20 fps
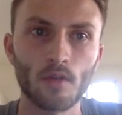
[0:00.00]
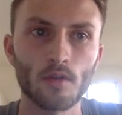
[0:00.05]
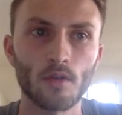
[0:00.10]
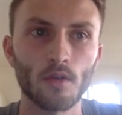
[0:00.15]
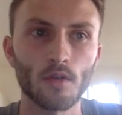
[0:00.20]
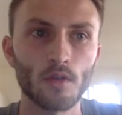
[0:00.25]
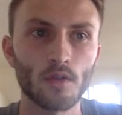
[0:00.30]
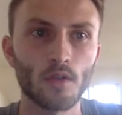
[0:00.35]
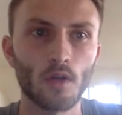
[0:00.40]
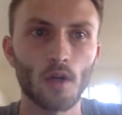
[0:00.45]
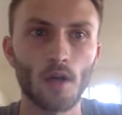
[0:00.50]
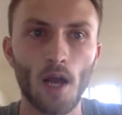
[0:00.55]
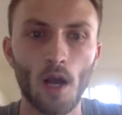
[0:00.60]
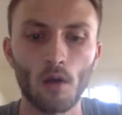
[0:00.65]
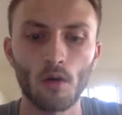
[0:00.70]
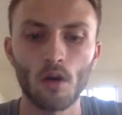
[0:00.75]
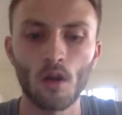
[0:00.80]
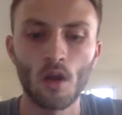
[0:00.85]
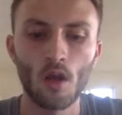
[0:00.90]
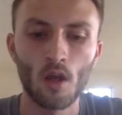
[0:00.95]
So to start
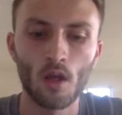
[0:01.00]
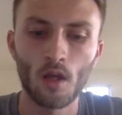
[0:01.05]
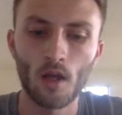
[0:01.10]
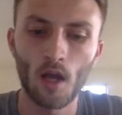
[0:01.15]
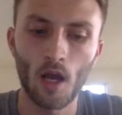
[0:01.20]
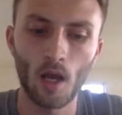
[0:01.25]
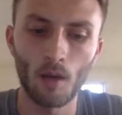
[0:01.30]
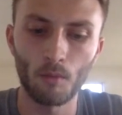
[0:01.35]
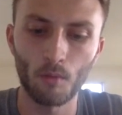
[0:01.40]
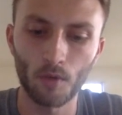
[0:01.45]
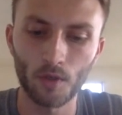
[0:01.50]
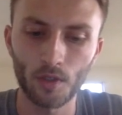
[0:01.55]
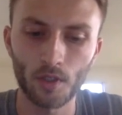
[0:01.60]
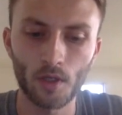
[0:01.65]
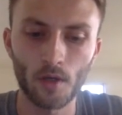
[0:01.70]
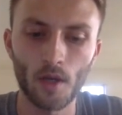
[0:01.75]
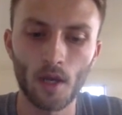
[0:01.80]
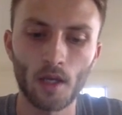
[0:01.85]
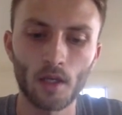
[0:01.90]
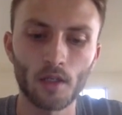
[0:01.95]
out, we're going to
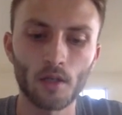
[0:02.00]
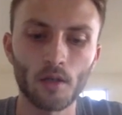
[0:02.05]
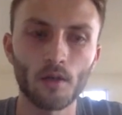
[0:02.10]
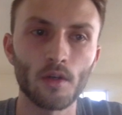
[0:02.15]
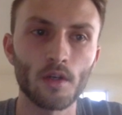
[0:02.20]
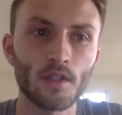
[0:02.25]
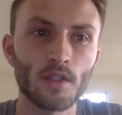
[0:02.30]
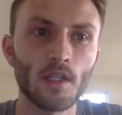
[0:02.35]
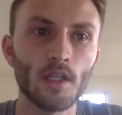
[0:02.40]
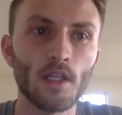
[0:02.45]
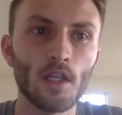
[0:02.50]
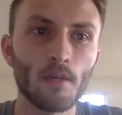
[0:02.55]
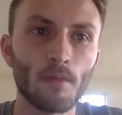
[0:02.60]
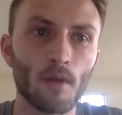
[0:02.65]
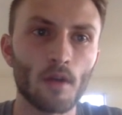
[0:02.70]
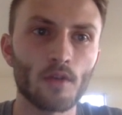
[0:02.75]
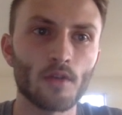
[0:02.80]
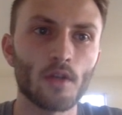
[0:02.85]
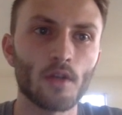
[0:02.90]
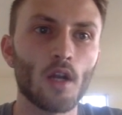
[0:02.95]
go ahead and go to
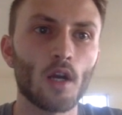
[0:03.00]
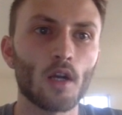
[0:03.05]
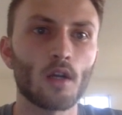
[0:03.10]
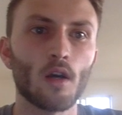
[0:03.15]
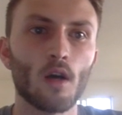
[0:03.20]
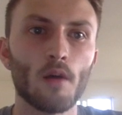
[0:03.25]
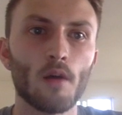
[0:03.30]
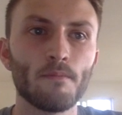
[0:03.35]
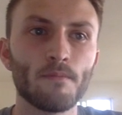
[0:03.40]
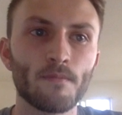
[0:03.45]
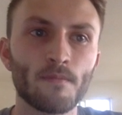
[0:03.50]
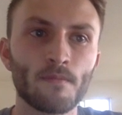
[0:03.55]
tdameritrade.com.